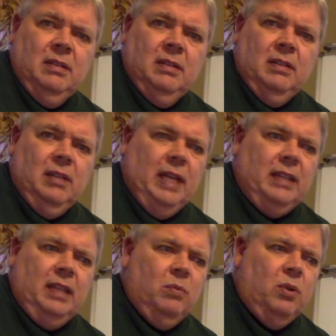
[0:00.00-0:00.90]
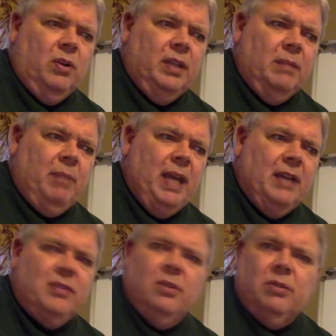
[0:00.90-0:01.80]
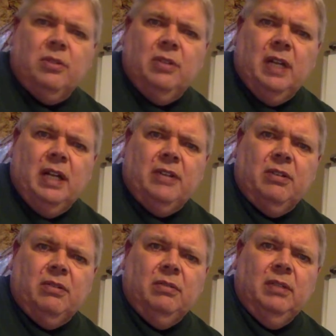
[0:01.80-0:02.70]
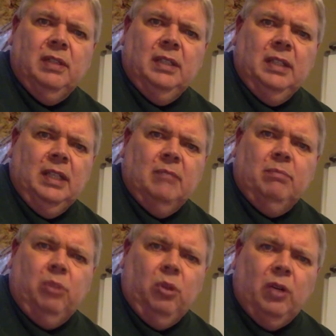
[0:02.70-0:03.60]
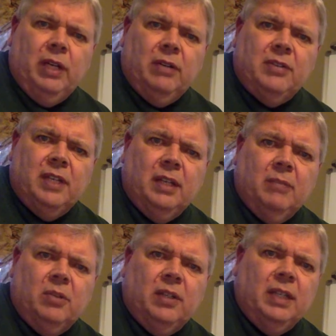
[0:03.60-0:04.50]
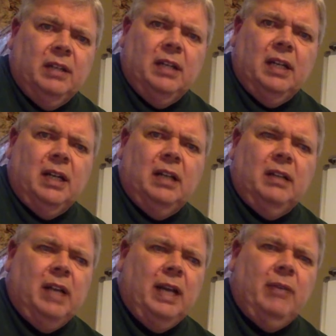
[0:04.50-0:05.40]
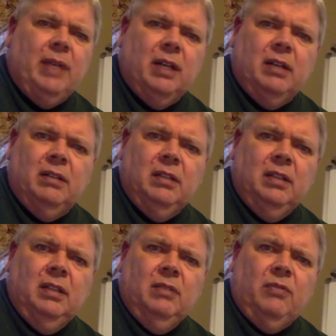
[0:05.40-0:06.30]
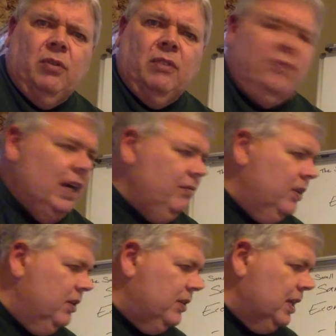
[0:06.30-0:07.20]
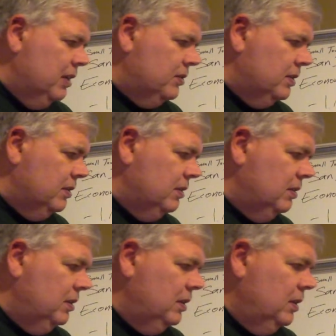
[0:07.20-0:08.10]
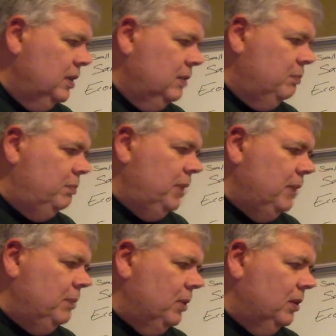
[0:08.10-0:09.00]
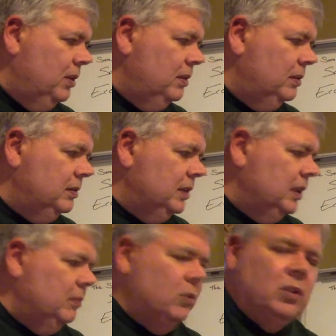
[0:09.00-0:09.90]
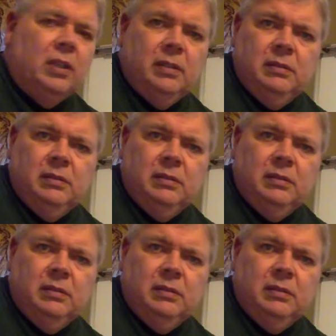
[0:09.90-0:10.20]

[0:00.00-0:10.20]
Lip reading: like they were in the past, those are not your employers anymore. They're not hiring 400,000 or 500,000 people anymore.